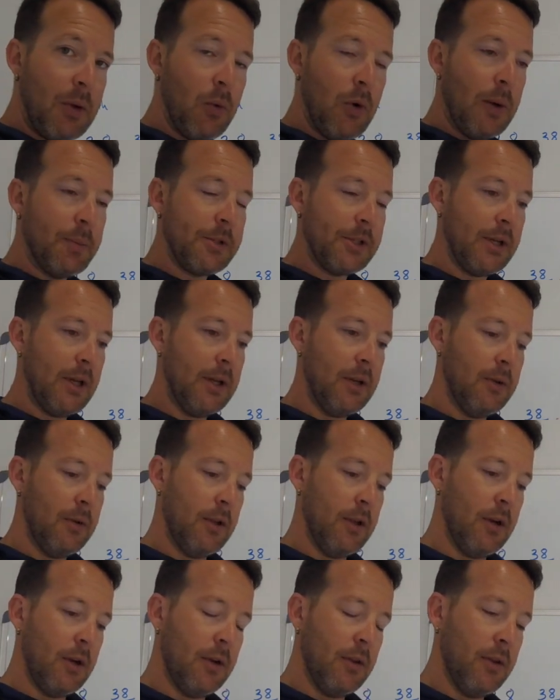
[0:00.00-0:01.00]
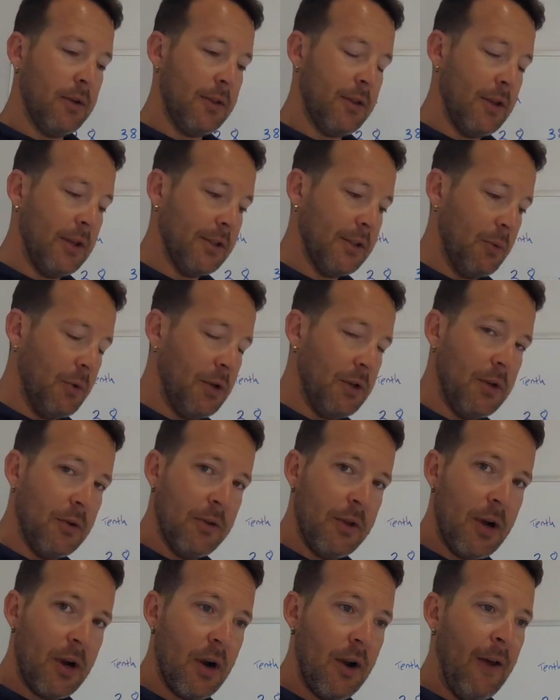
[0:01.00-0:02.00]
website, there are the things that we do
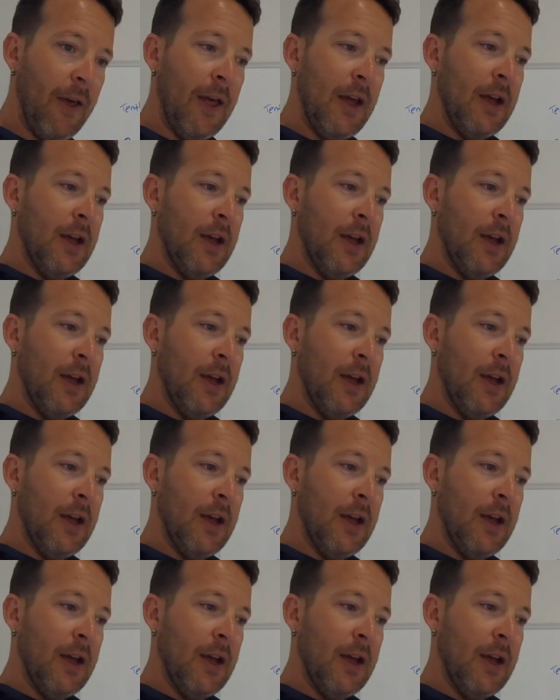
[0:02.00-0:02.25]
there.